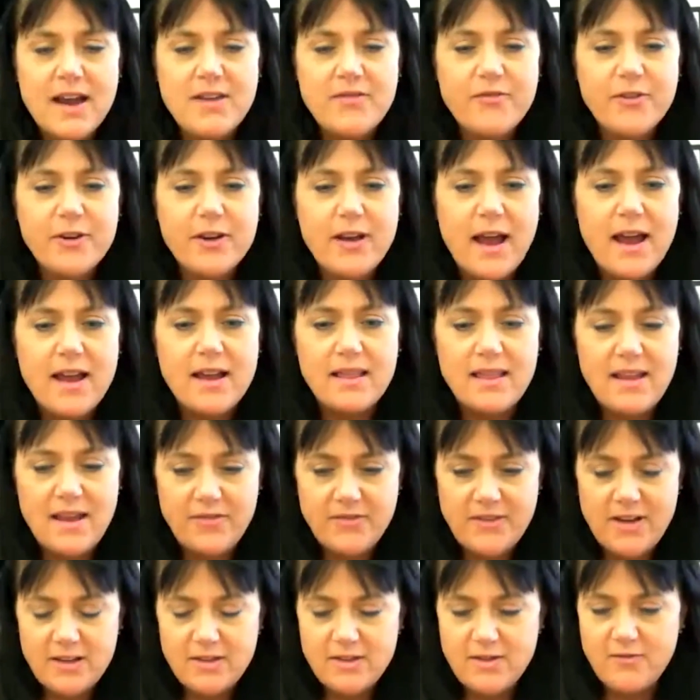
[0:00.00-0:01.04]
I forgot. I
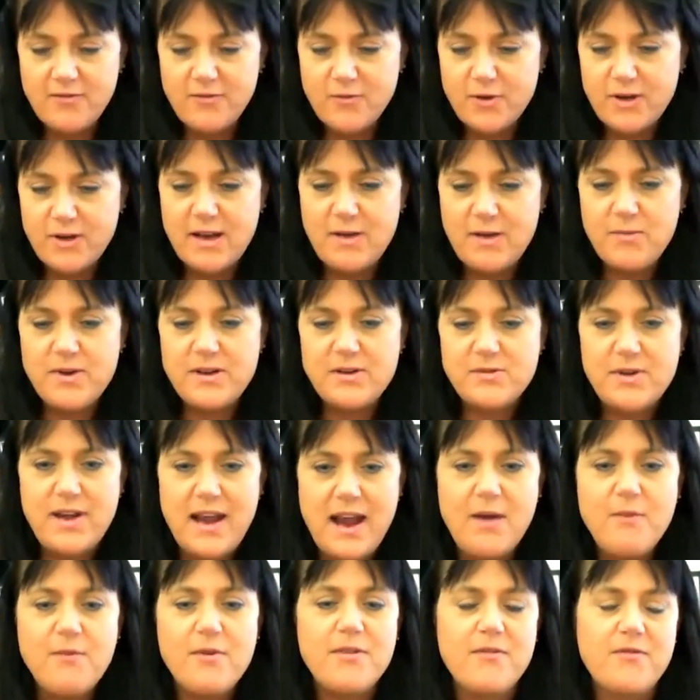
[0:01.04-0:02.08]
left out the 48.
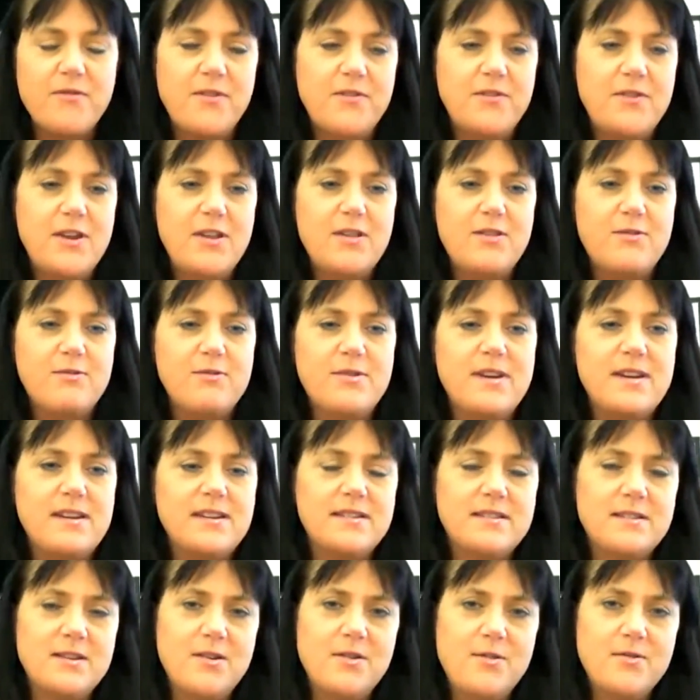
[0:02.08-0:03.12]
Now we're at 53.
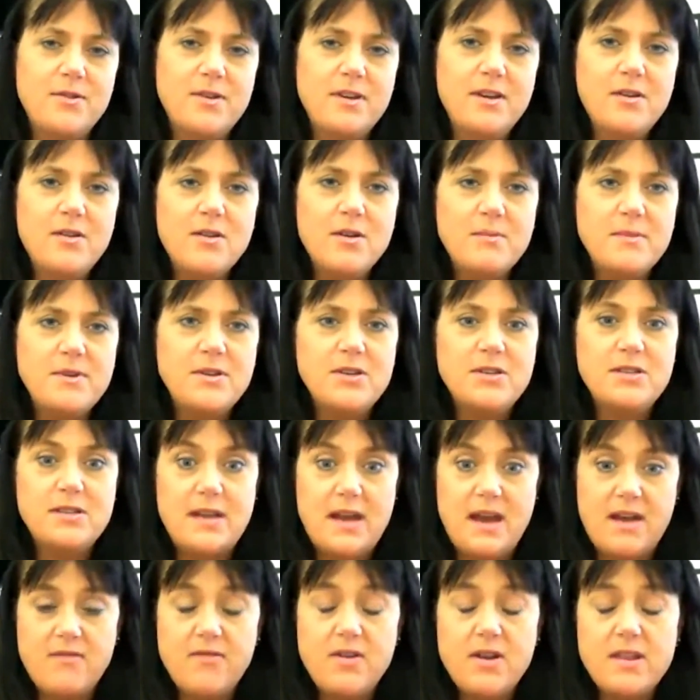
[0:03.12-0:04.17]
So, just
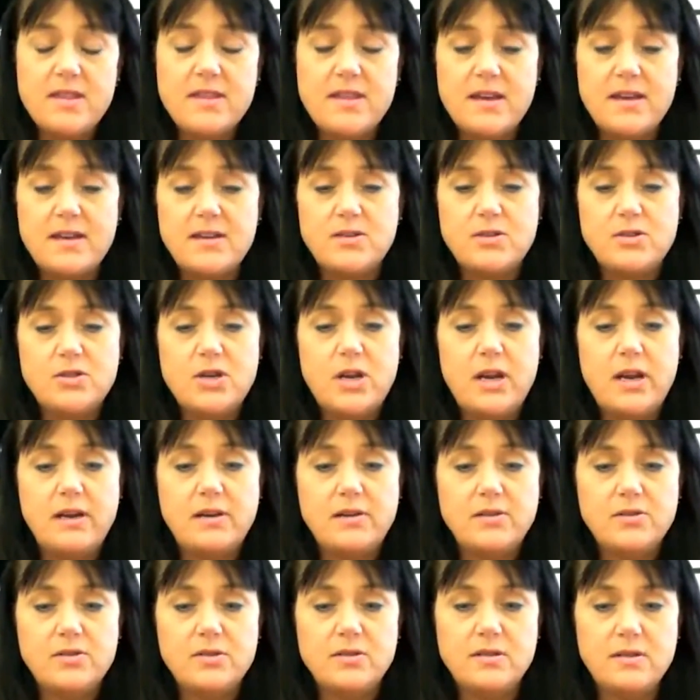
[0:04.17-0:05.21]
everything has
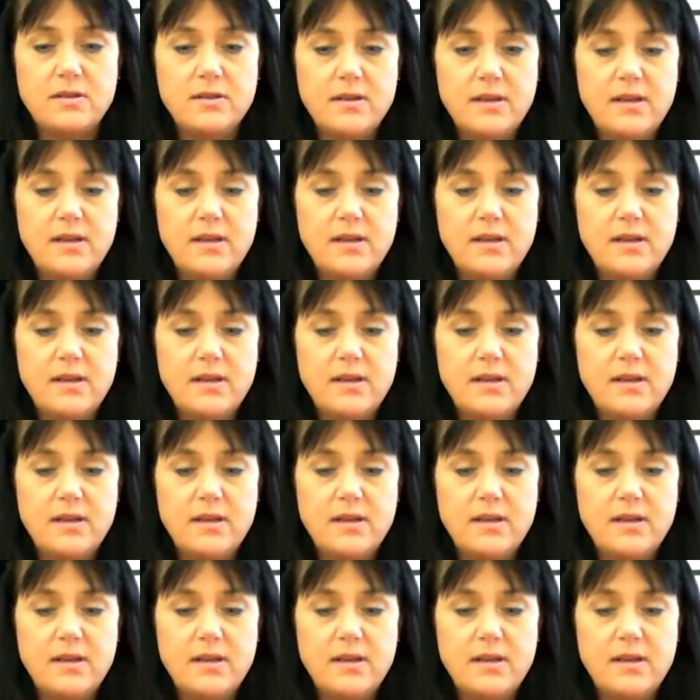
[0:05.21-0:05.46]
changed.